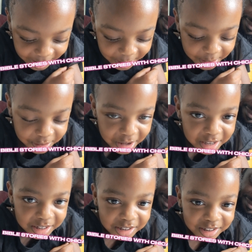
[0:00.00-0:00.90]
it looked
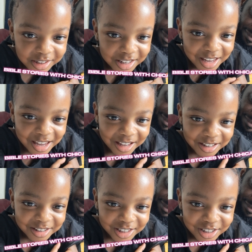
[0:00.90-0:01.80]
like a
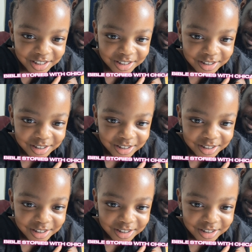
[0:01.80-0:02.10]
six.